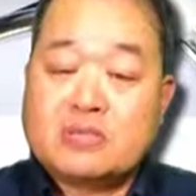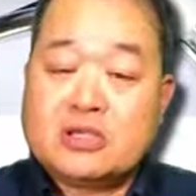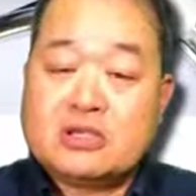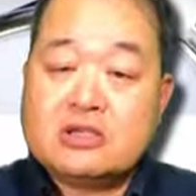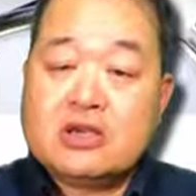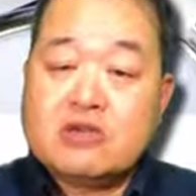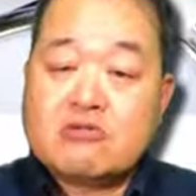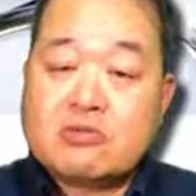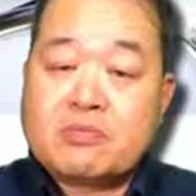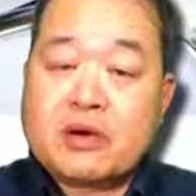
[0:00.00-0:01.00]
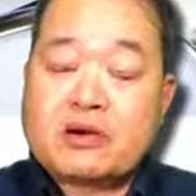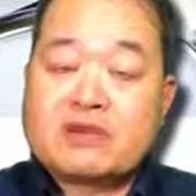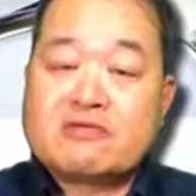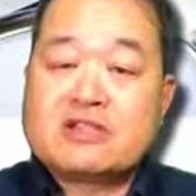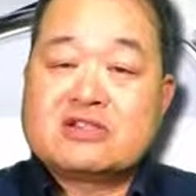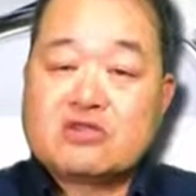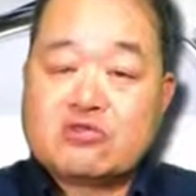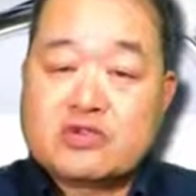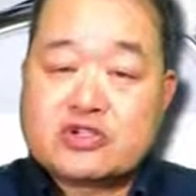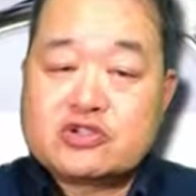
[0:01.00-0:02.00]
B were part of this
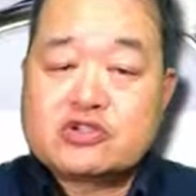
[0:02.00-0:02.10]
original